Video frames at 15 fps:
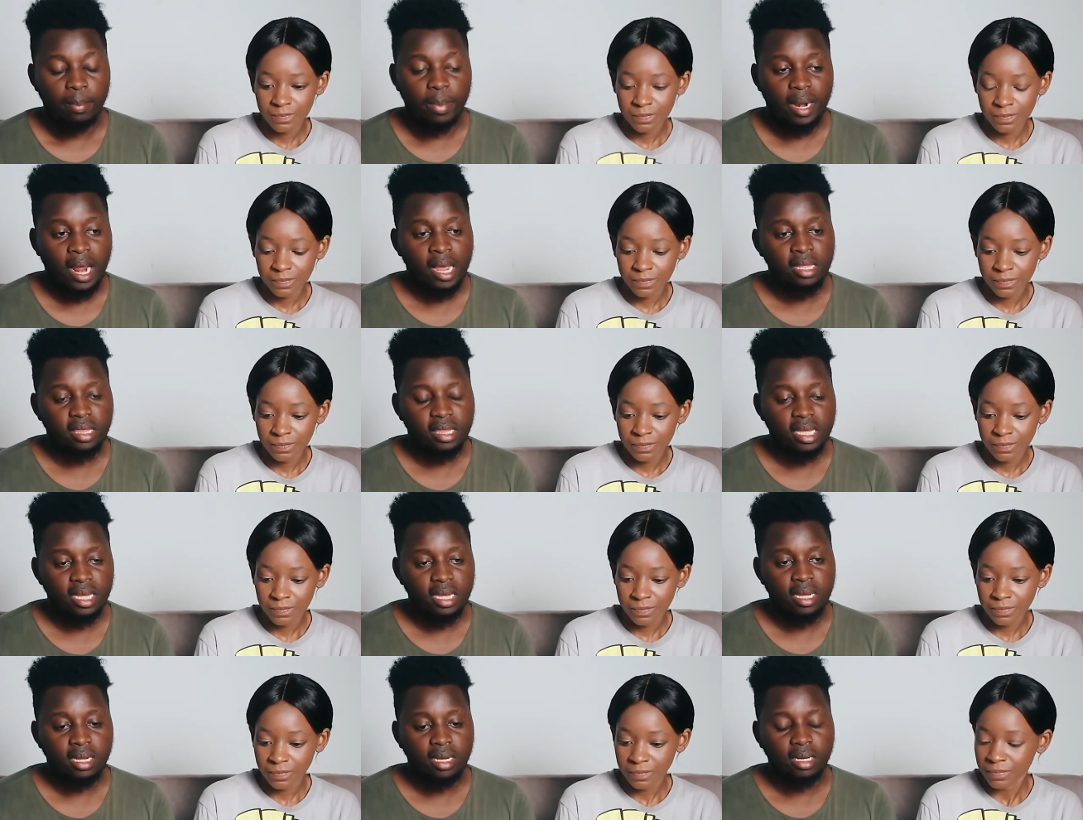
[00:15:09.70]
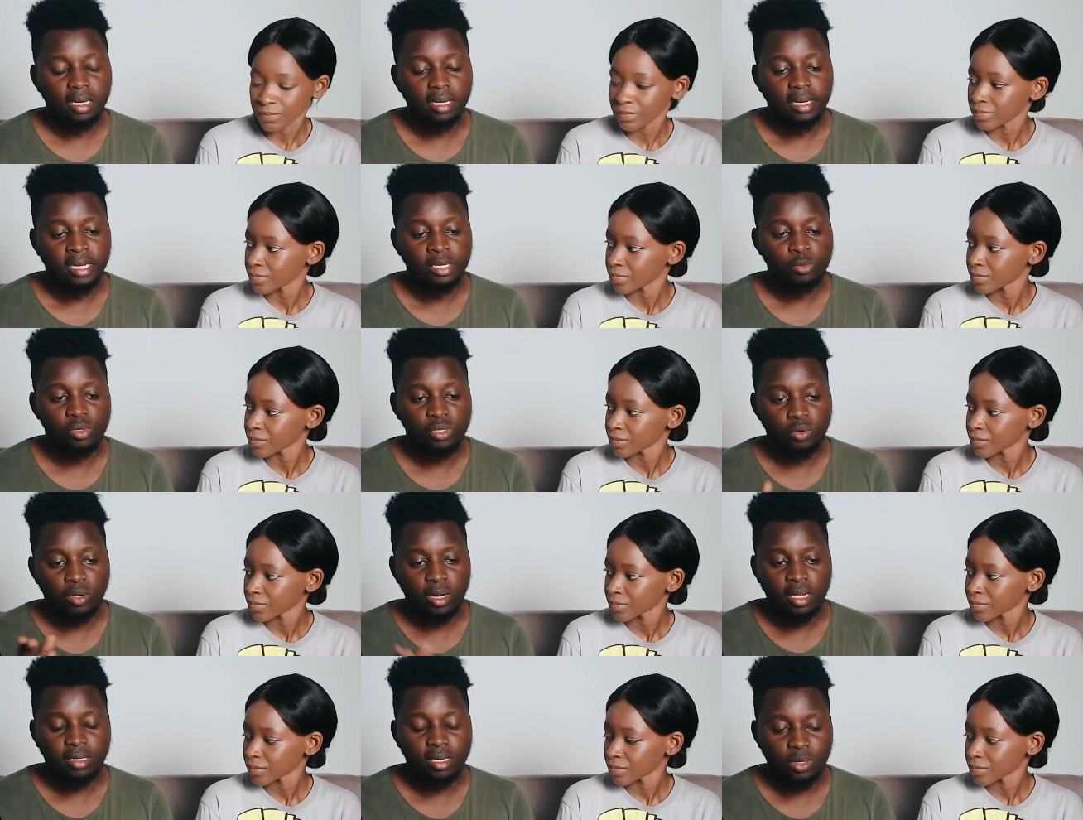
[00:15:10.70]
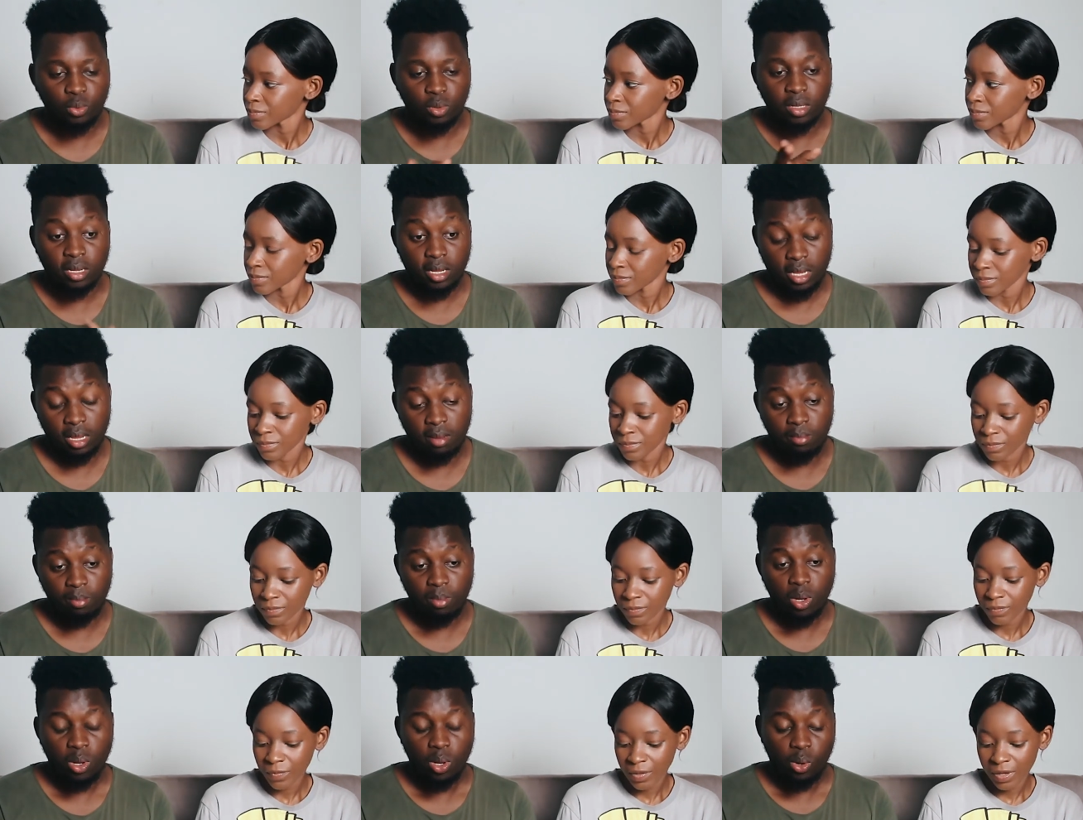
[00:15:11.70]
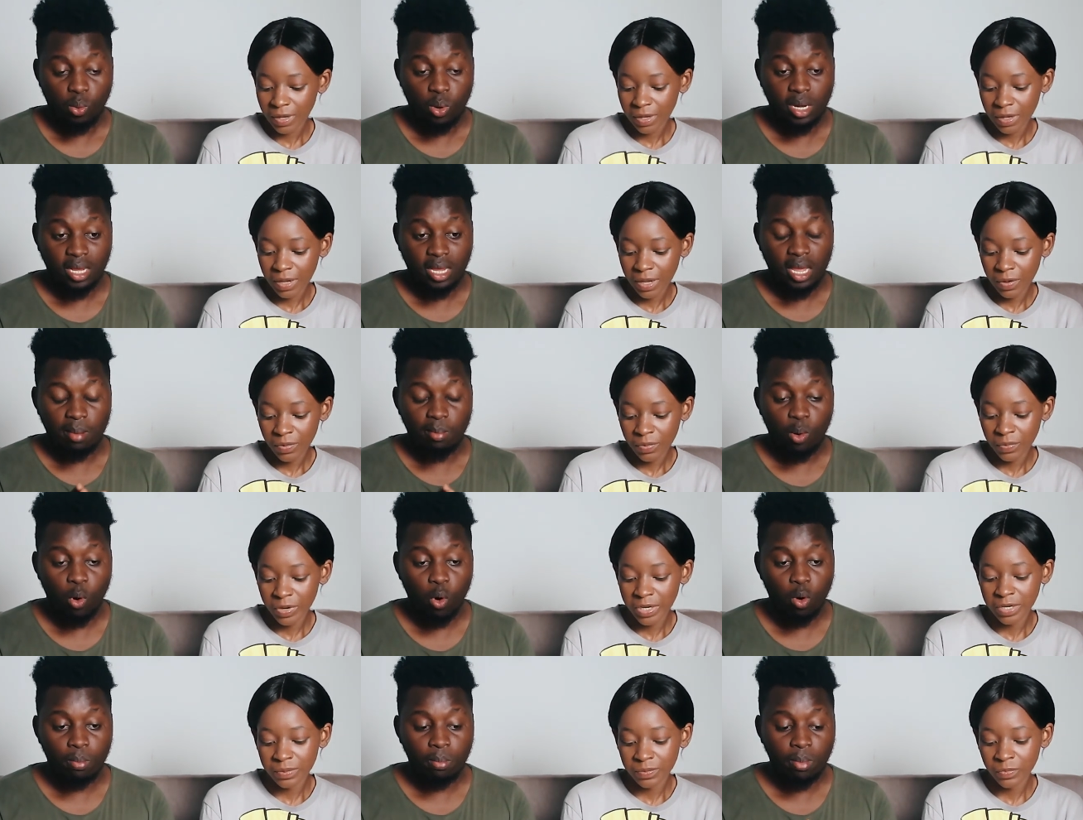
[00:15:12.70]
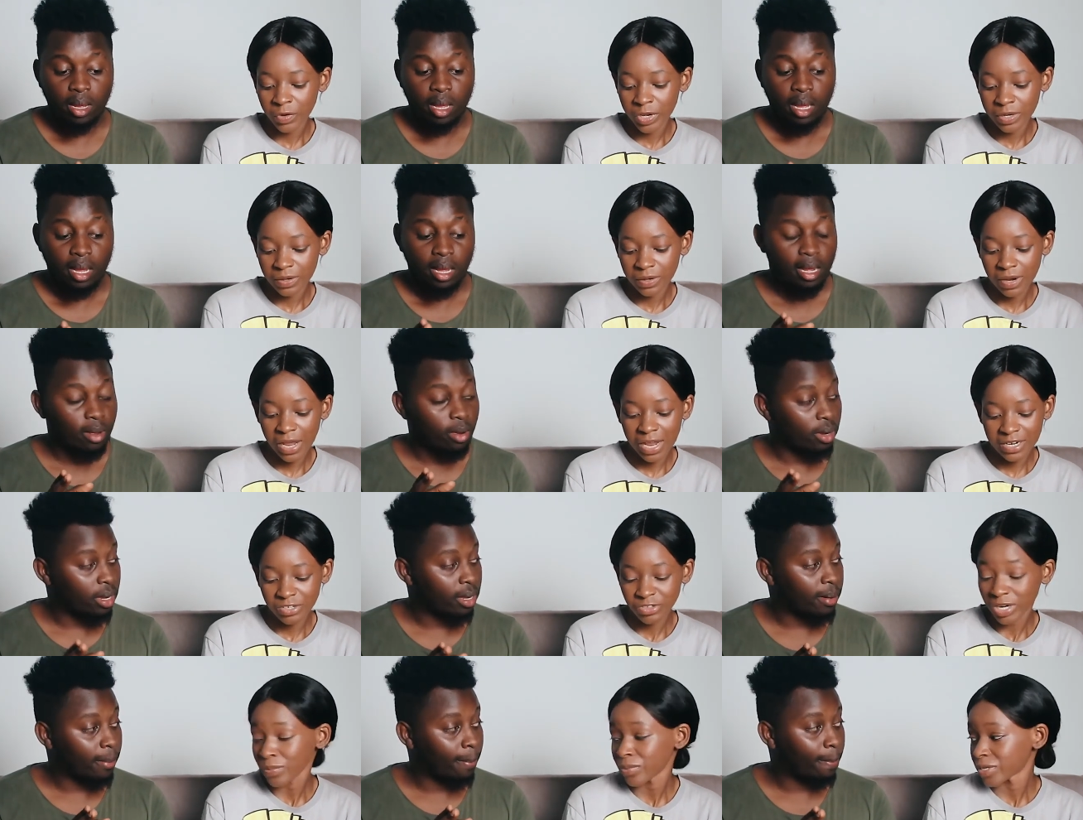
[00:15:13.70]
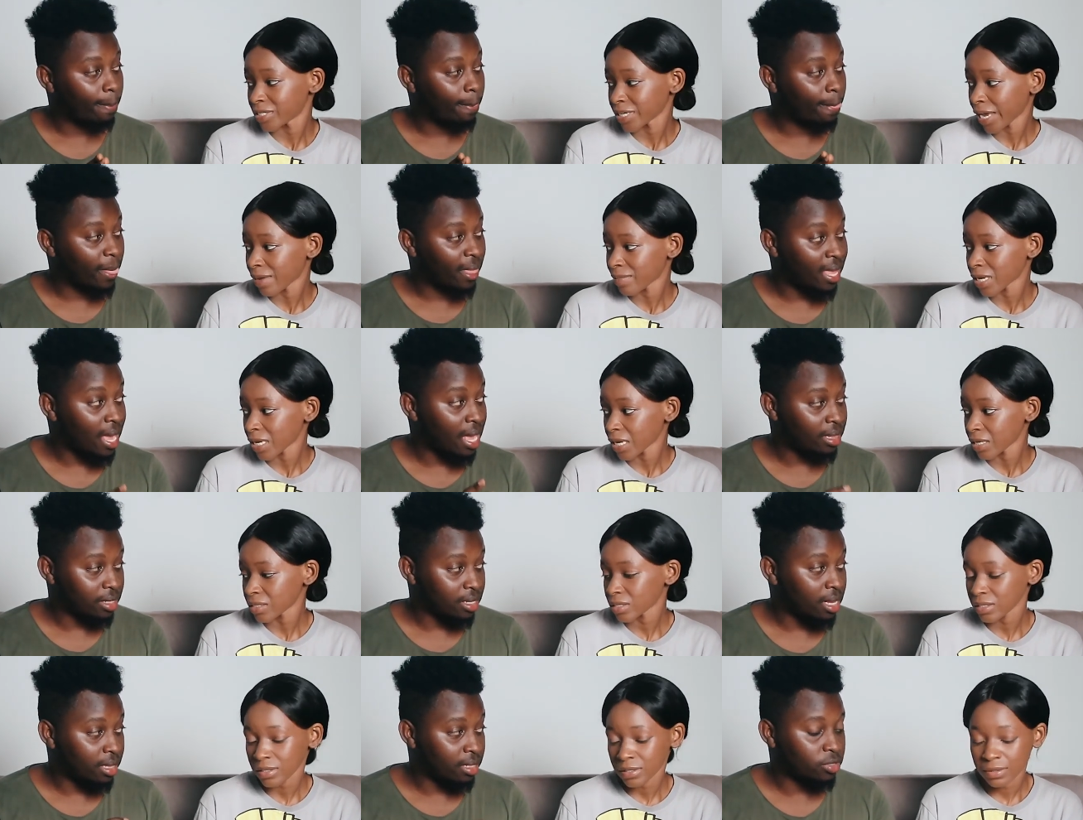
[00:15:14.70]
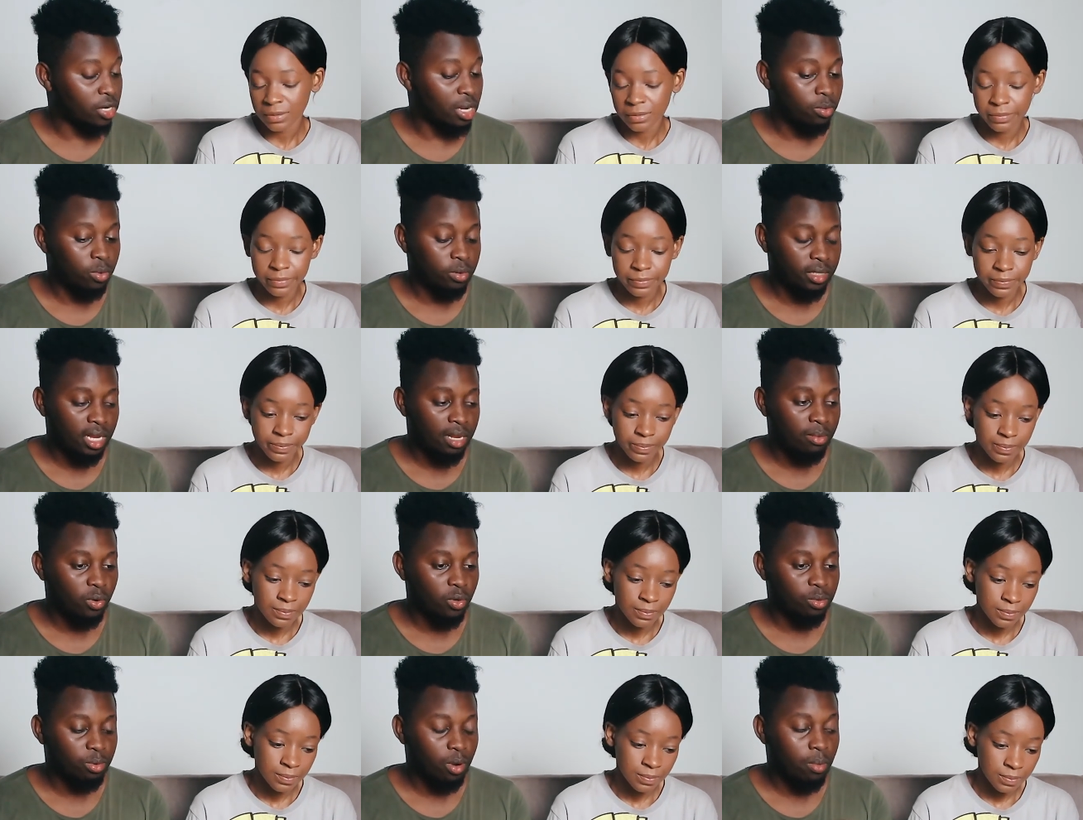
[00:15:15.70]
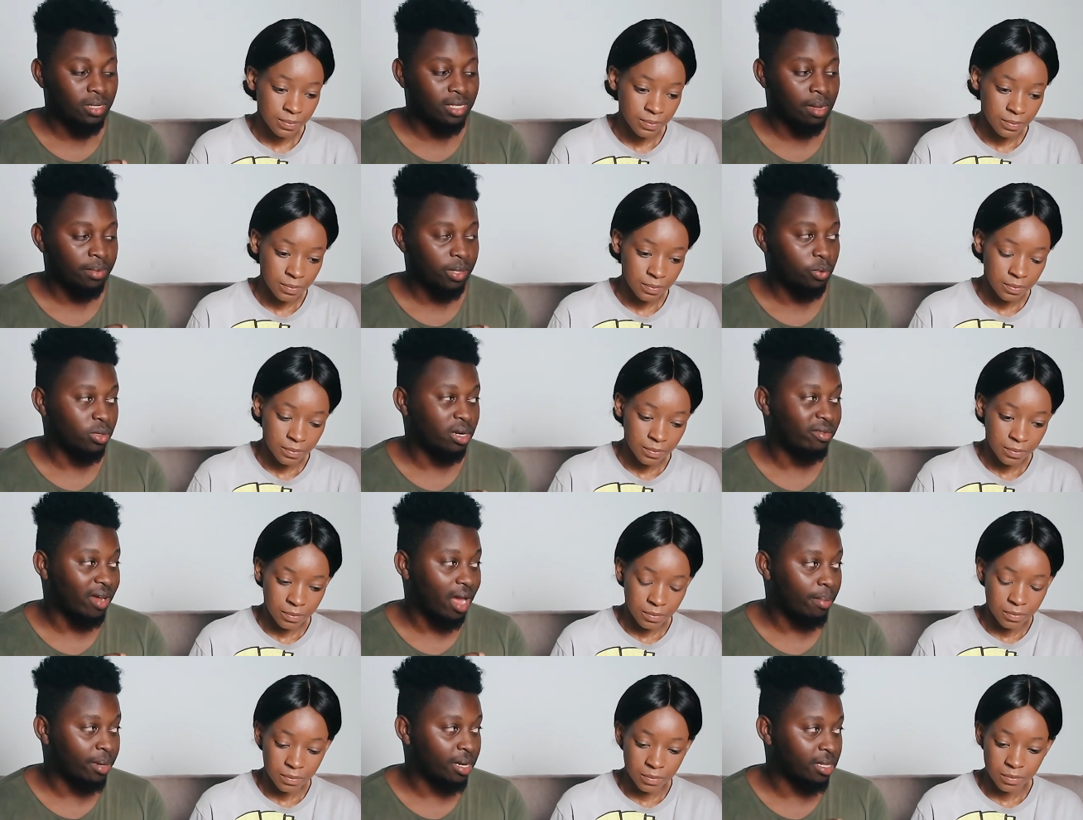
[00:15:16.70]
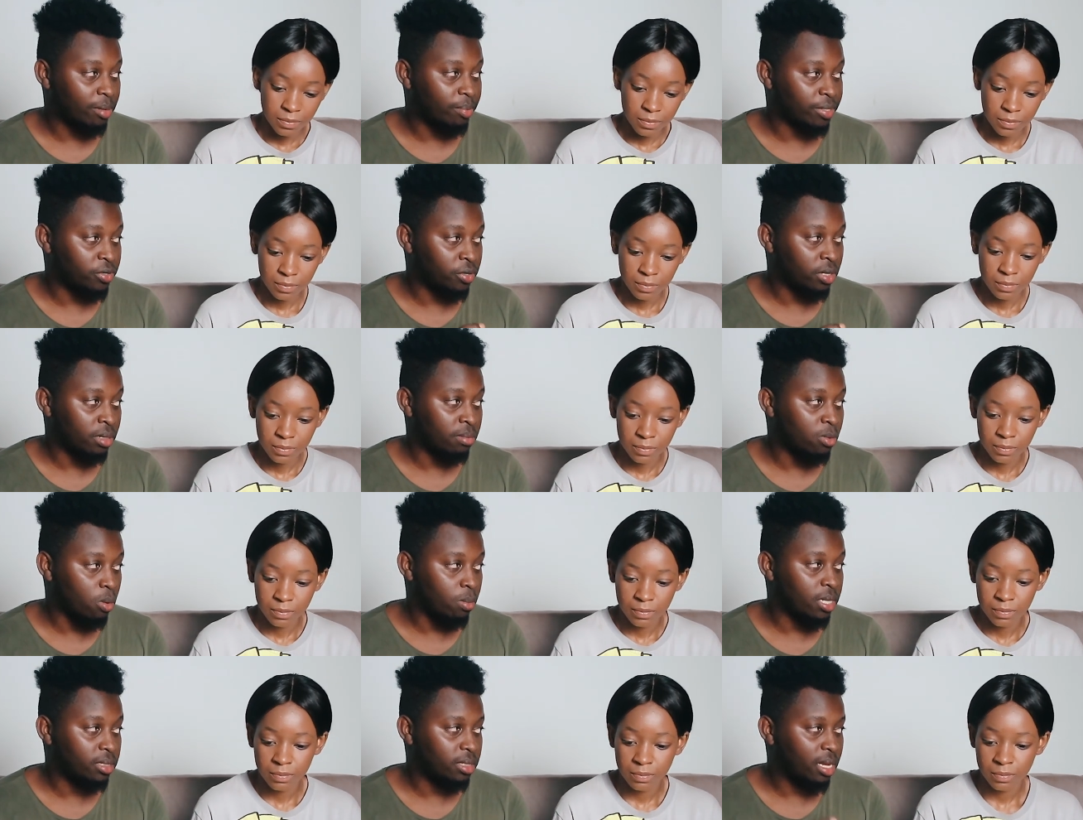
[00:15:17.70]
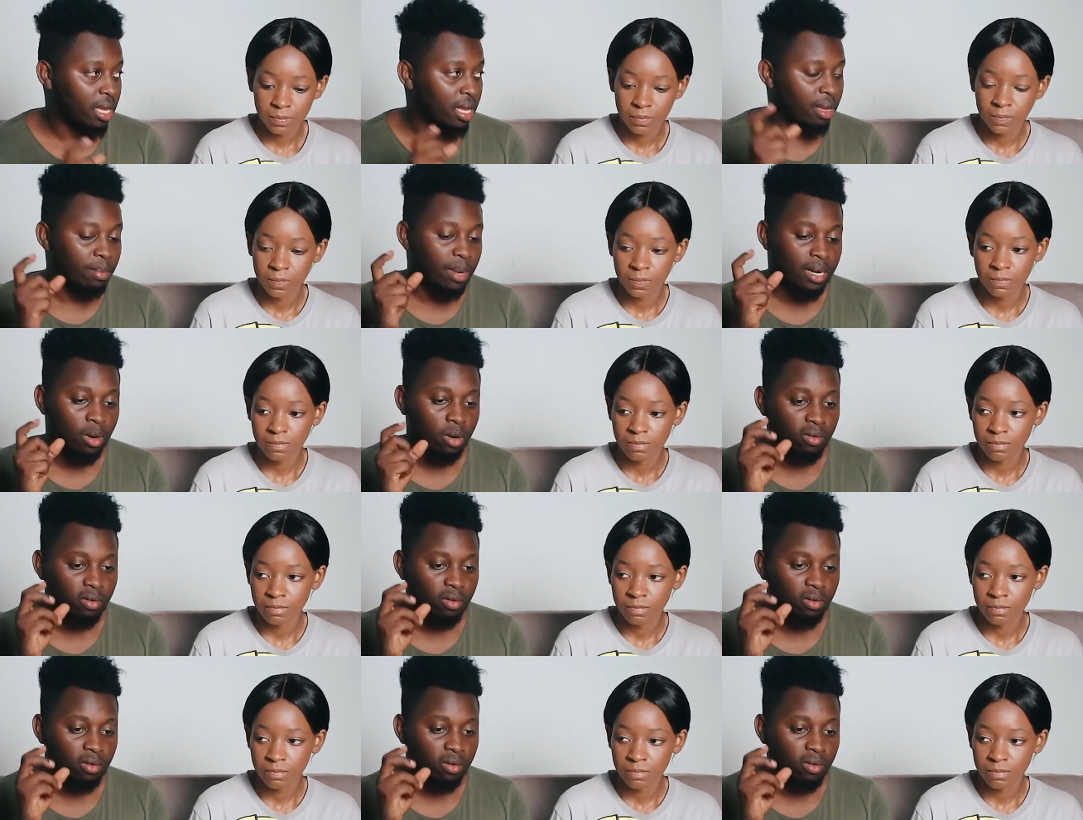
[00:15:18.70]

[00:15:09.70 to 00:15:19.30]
Speaker 1: But I think it resonated with him when he came
Speaker 2: when, home. When at the travel time.
Speaker 1: Yeah, at the, at the travel time, because probably something would have happened at that particular moment. But